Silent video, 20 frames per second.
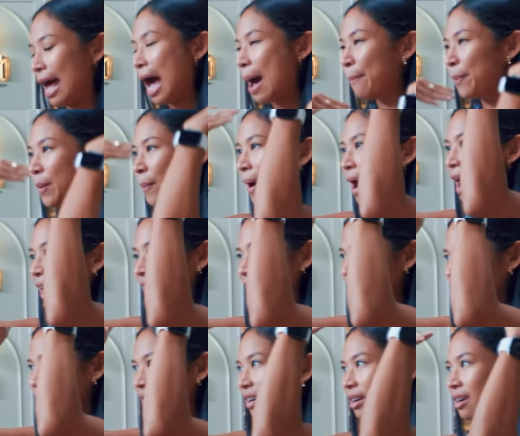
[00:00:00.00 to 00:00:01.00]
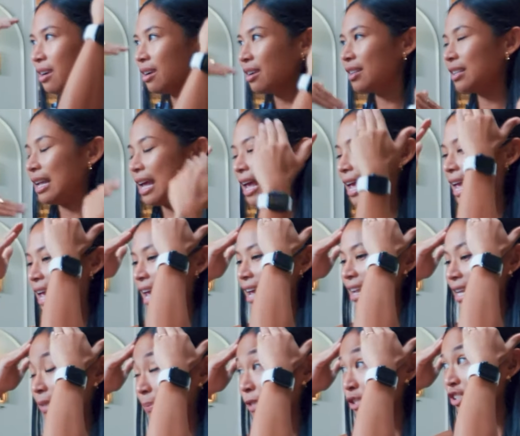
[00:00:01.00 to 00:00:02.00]
upper part here, the head,
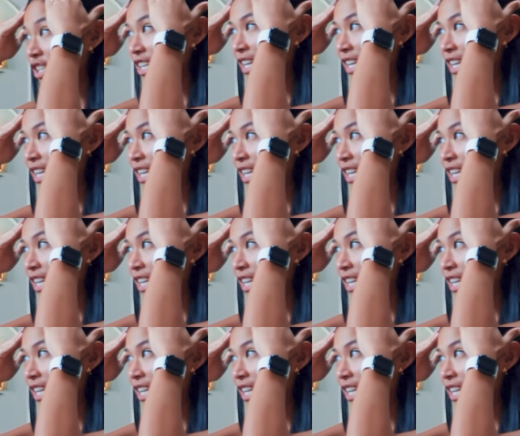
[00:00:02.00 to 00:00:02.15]
especially